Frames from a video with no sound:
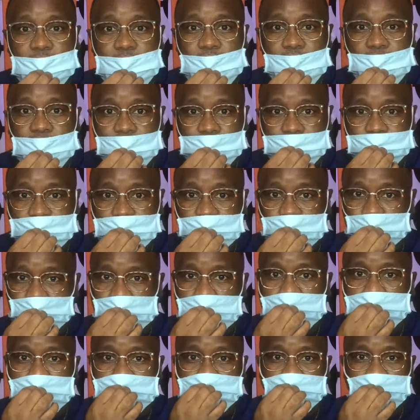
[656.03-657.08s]
And then
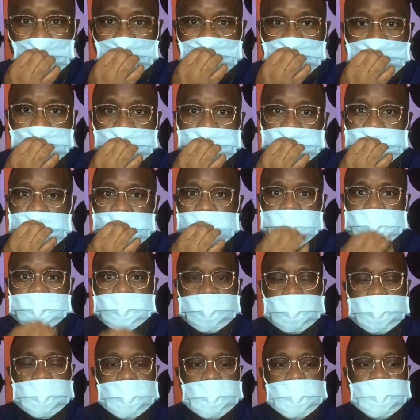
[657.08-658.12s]
people right here on the edge
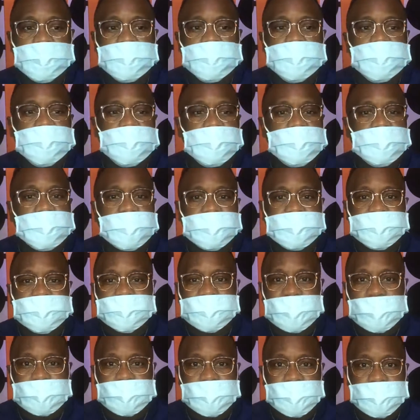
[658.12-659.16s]
of the nose, you're not
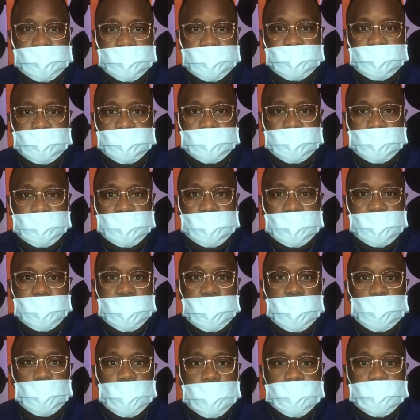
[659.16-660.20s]
stopping nothing.
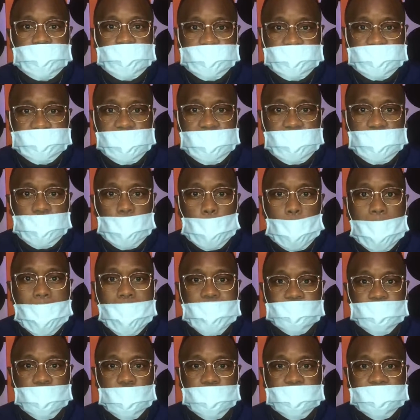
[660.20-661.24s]
And when you talk,
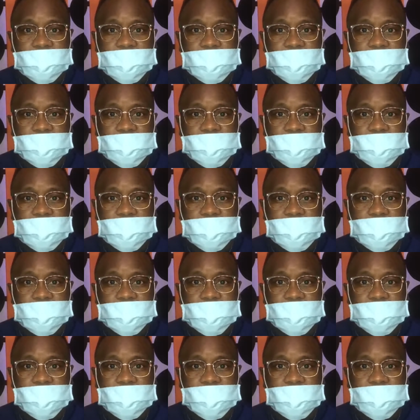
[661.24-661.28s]
as you